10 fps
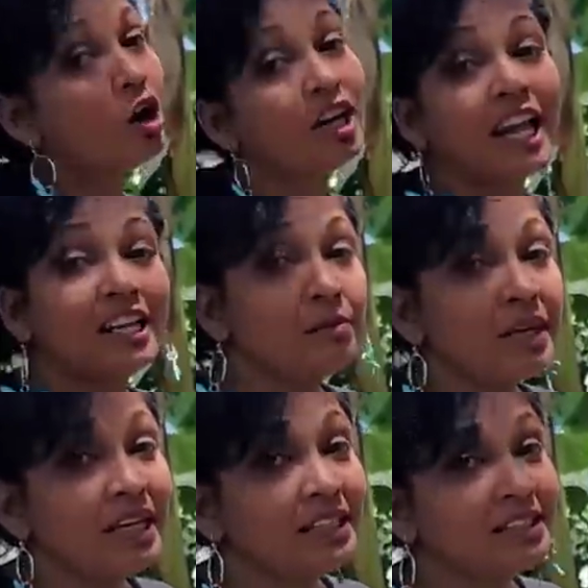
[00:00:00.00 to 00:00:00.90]
on any
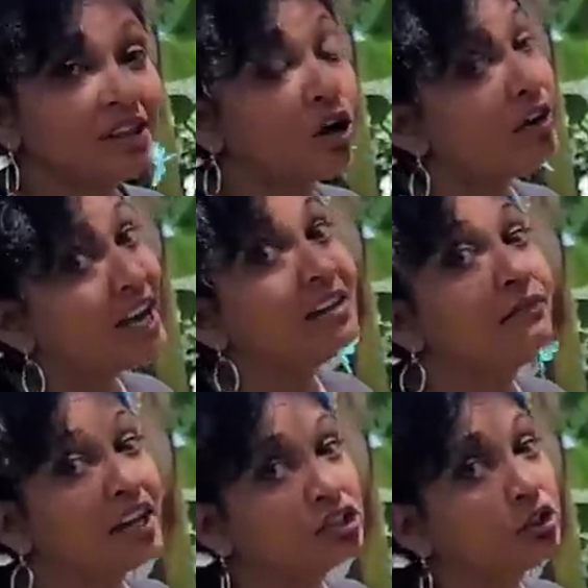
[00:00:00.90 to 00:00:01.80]
meats or any
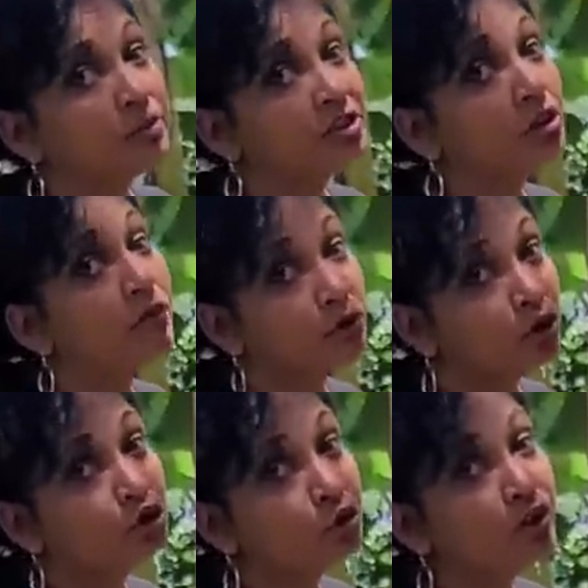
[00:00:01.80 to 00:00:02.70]
vegetables of your
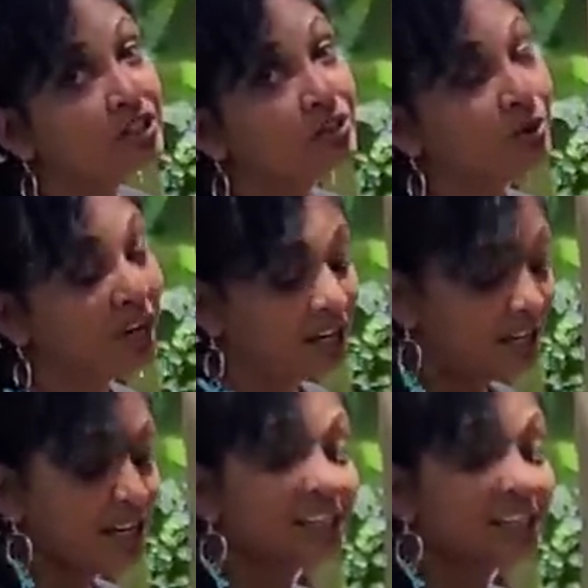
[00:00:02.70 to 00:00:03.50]
choice, okay?